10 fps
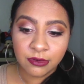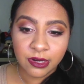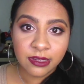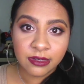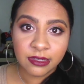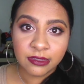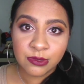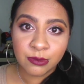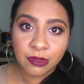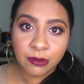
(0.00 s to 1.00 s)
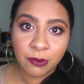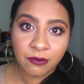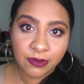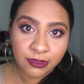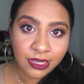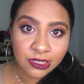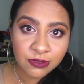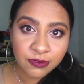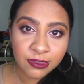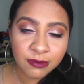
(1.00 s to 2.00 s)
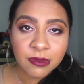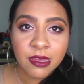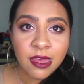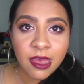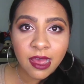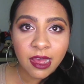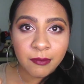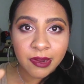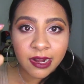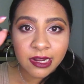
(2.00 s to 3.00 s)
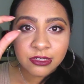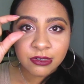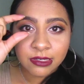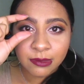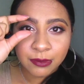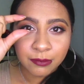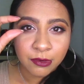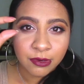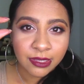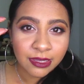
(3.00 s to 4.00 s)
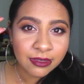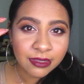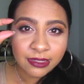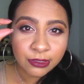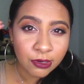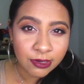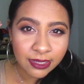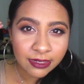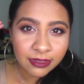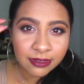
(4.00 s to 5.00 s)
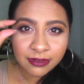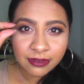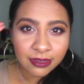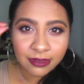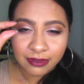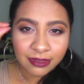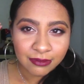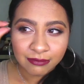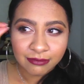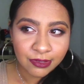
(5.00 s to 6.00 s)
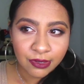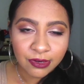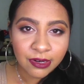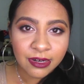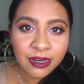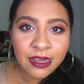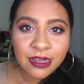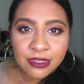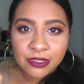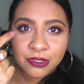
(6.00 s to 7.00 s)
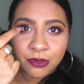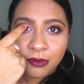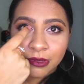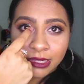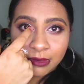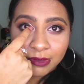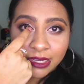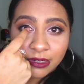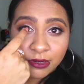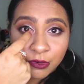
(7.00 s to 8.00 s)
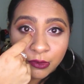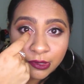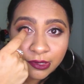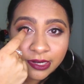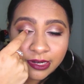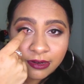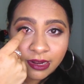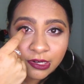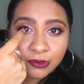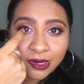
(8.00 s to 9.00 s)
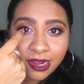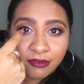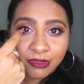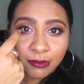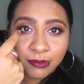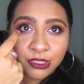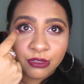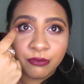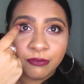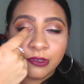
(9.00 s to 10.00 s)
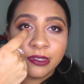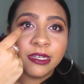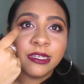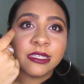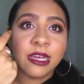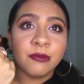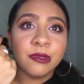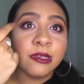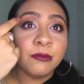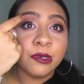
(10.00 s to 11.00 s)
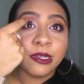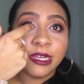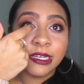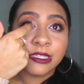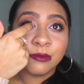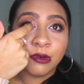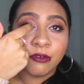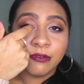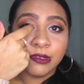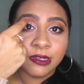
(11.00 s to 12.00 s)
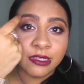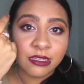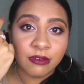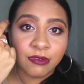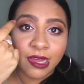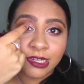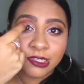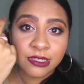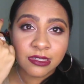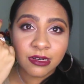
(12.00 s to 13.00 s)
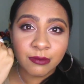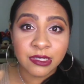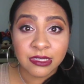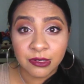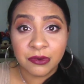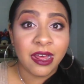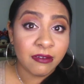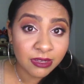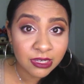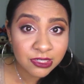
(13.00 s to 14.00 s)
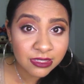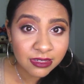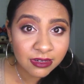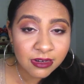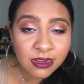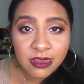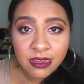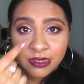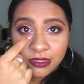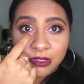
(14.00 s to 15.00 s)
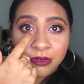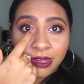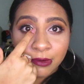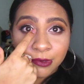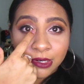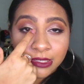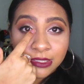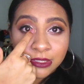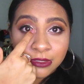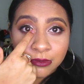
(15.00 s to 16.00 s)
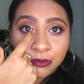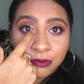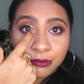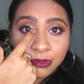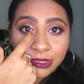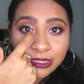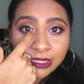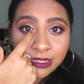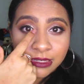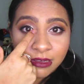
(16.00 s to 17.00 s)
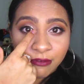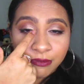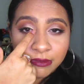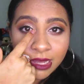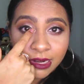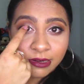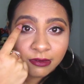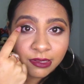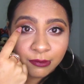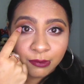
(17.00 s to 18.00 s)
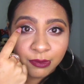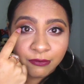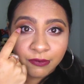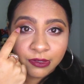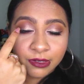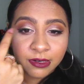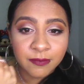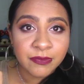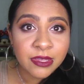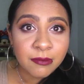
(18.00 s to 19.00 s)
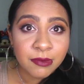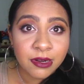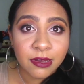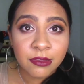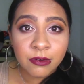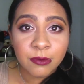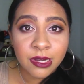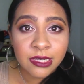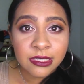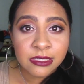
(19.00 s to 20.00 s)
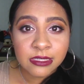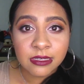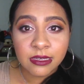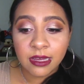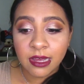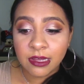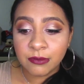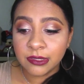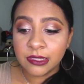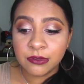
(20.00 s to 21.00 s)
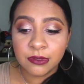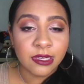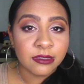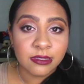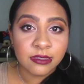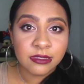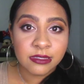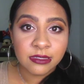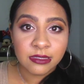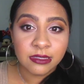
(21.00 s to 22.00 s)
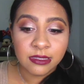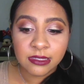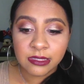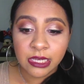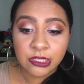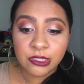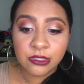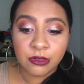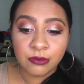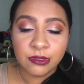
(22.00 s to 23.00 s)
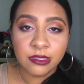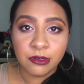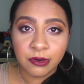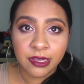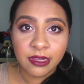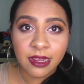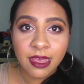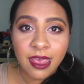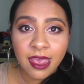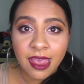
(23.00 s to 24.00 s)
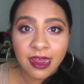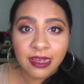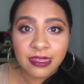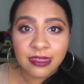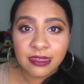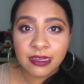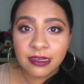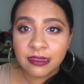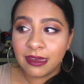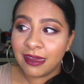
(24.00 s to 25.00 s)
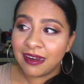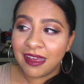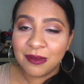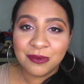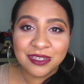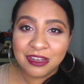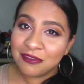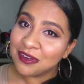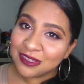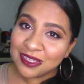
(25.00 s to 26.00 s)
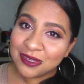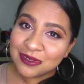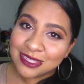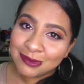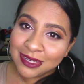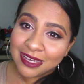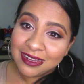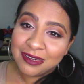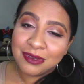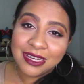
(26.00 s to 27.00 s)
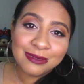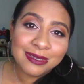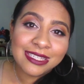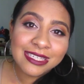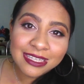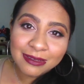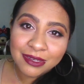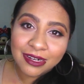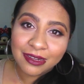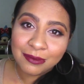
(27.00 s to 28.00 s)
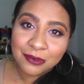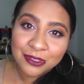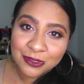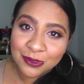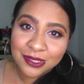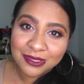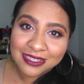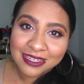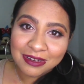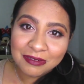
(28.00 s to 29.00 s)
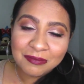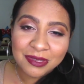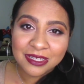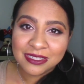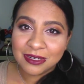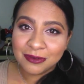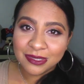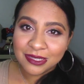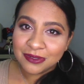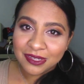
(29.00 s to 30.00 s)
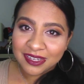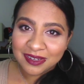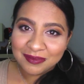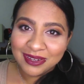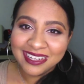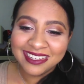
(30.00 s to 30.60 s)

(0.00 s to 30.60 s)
great. Like, this would be the perfect lash for them. My eyes are a little bit more like elongated and like longer. So in my inner corner here, I don't have that much fullness. I really would like some more fullness of lashes there because I don't have lashes there. So I wanted to really see if that area would be fuller. But otherwise, I really do like this. These lashes are really great. And I think that I would definitely use them again. You guys might see them in a lot more tutorials now because I really do like them.